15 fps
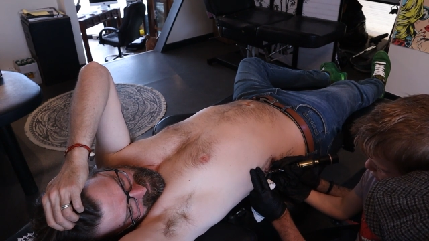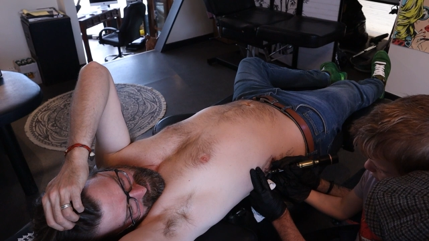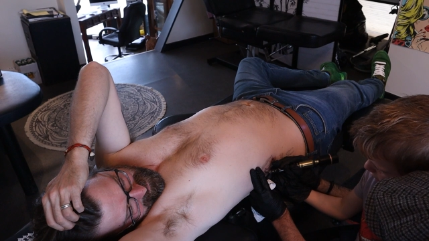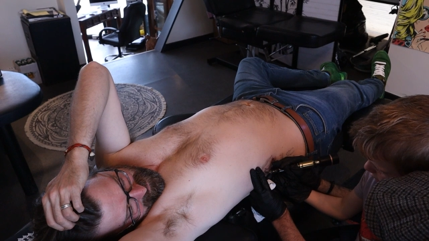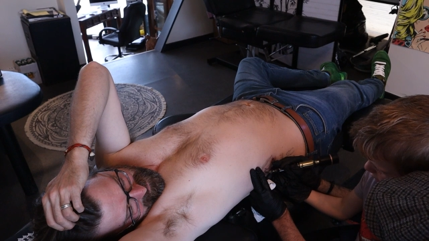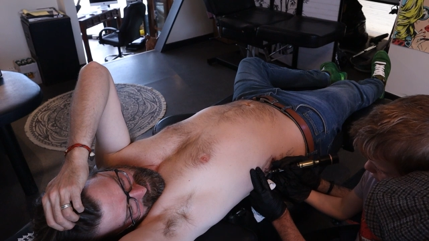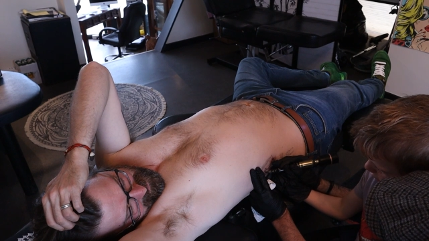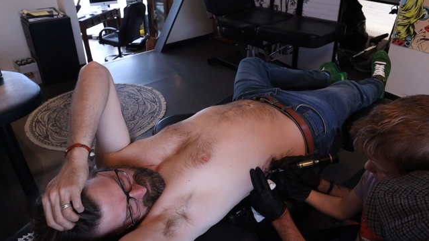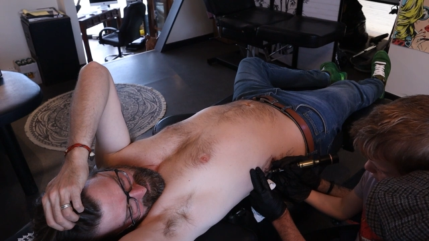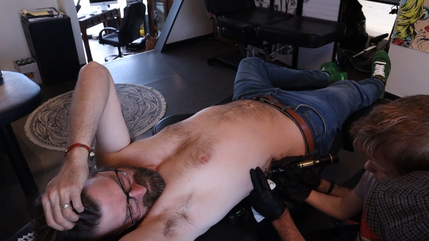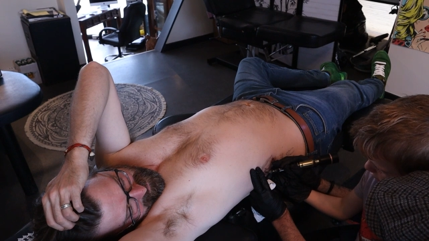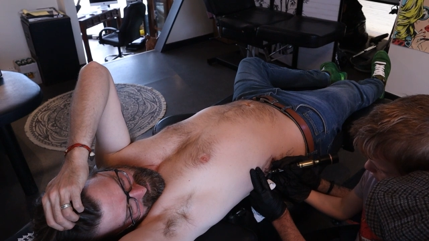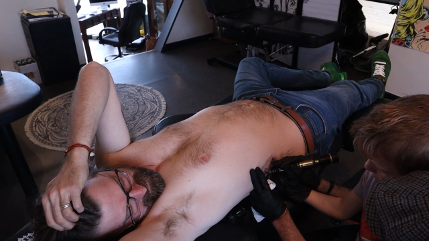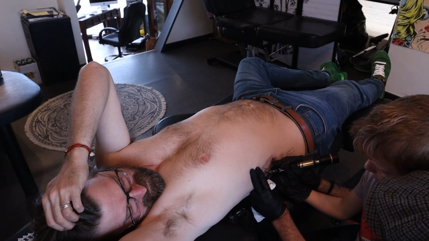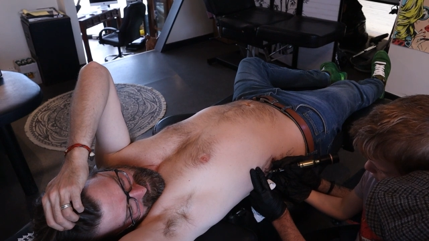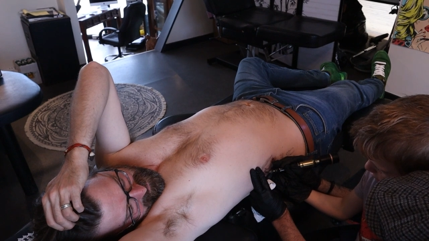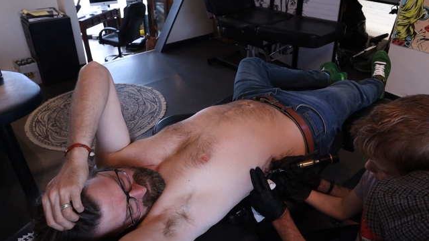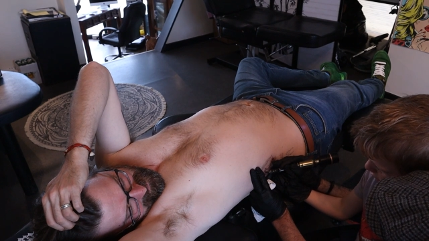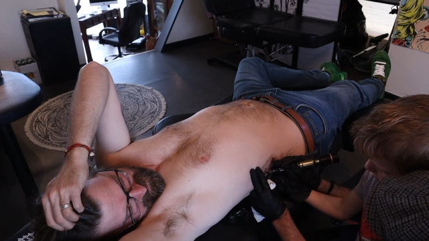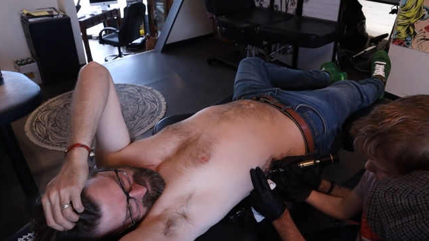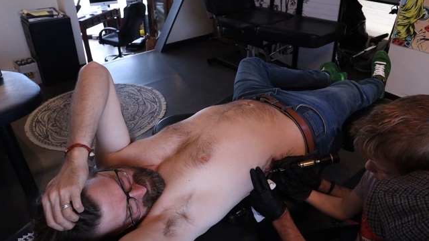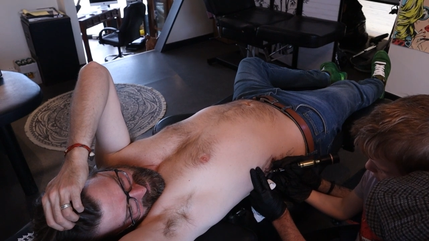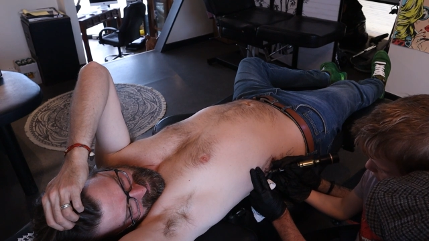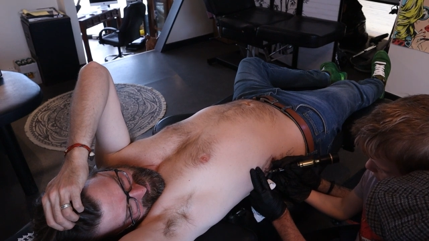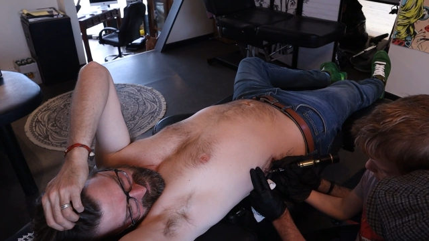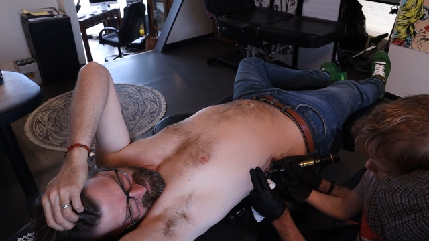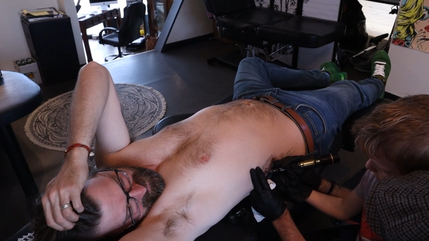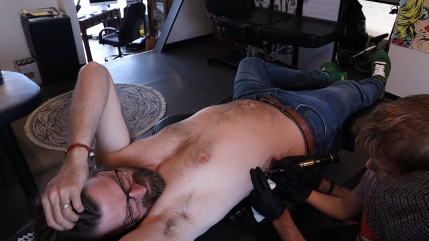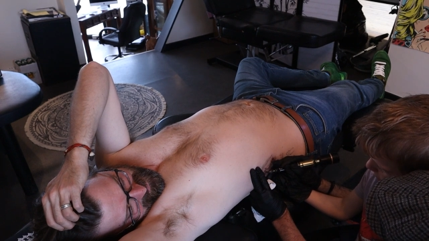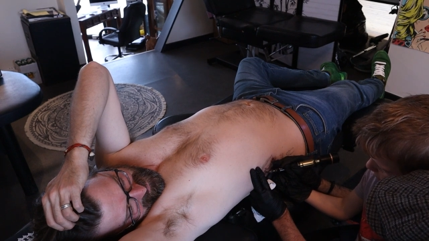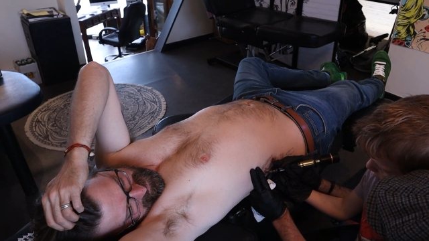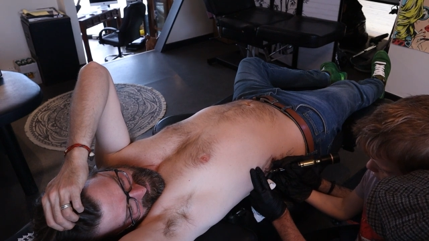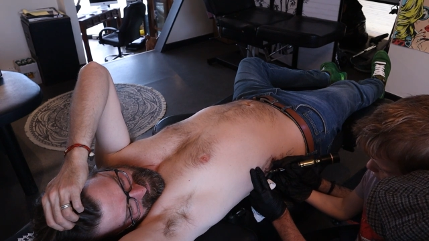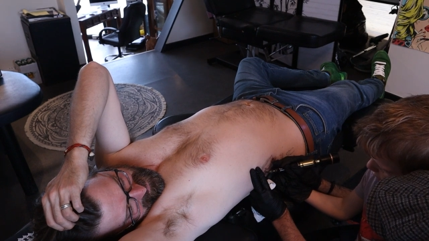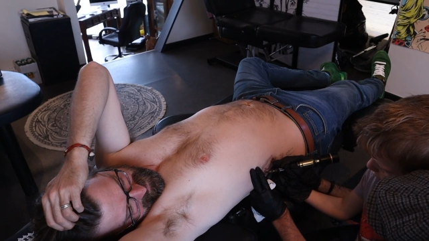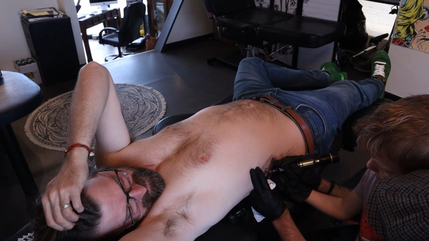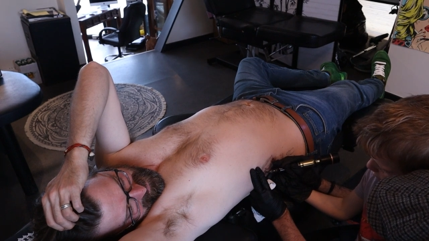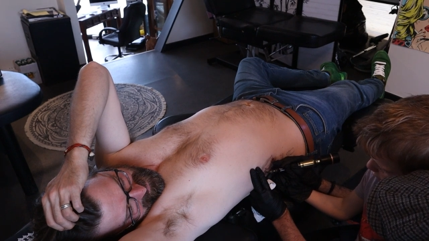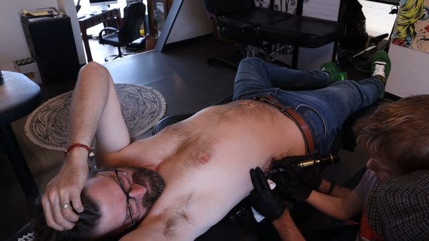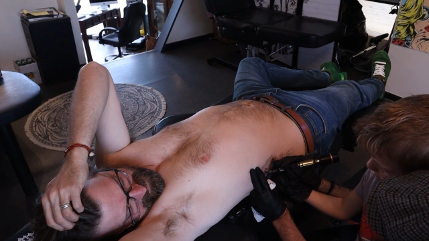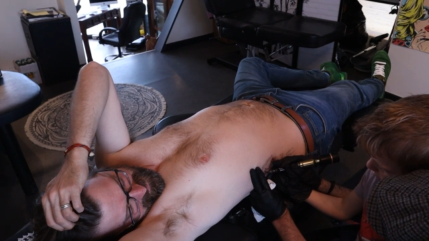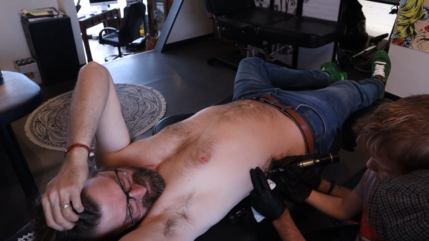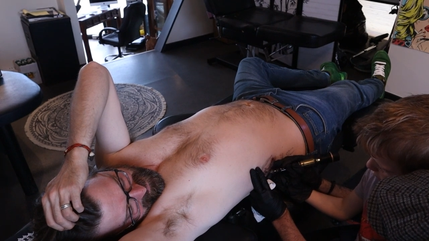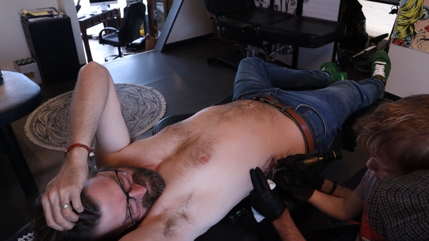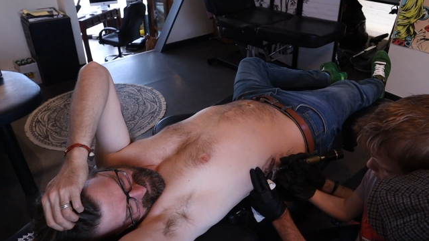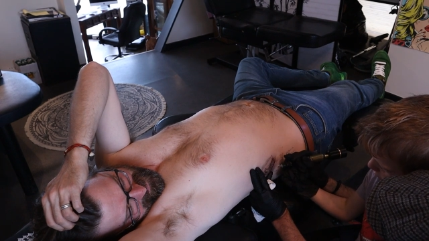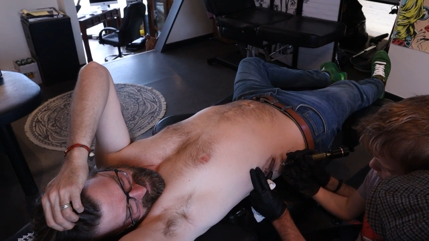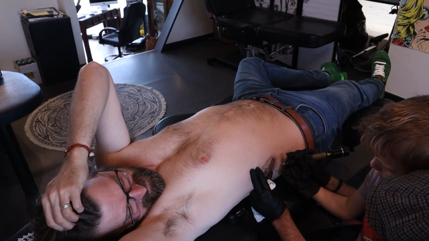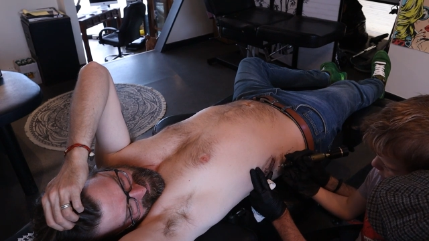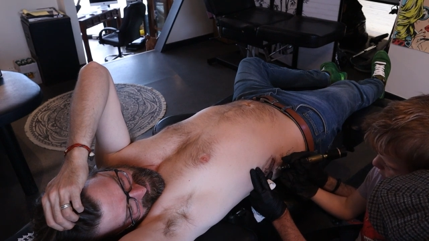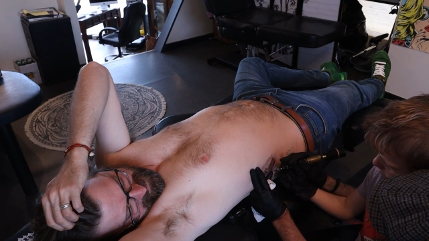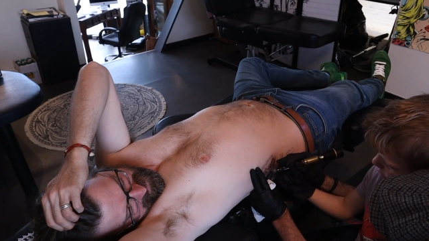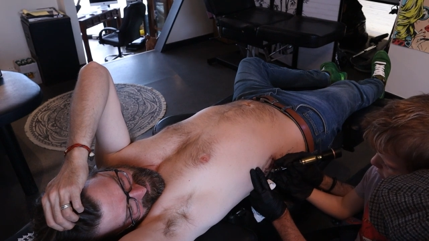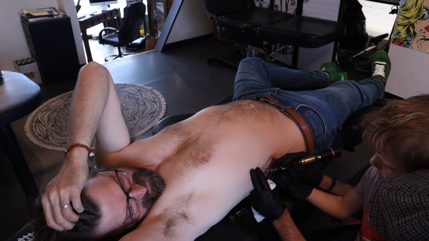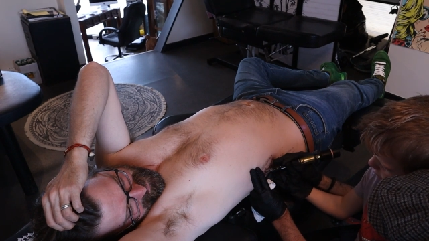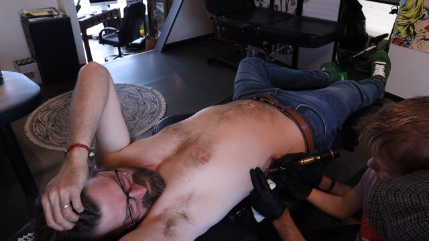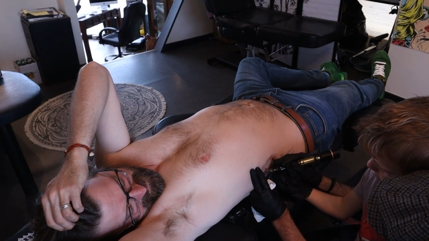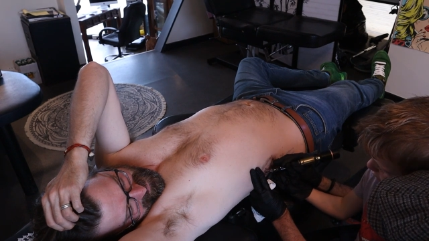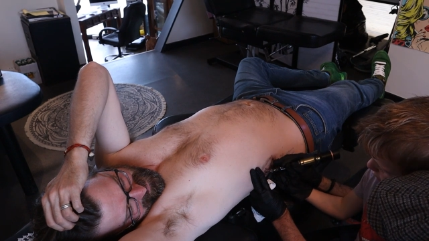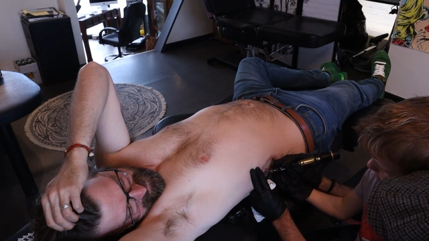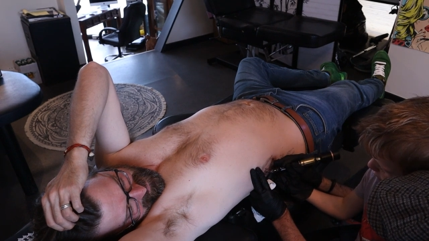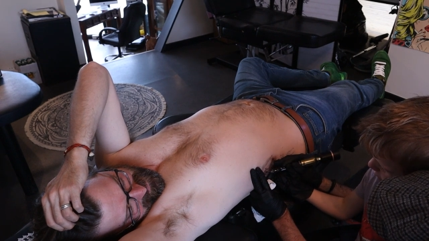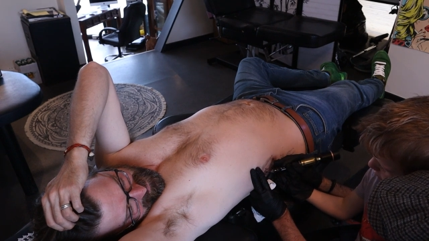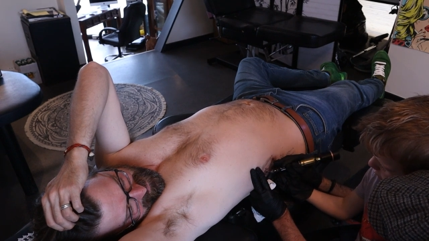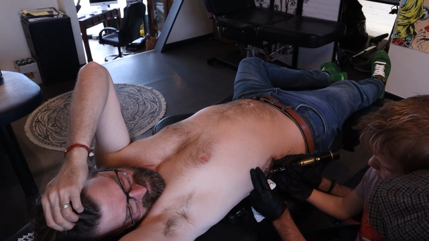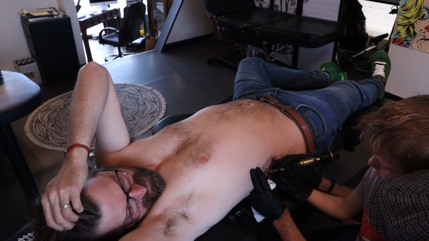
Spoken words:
Nobody's mouth can be seen.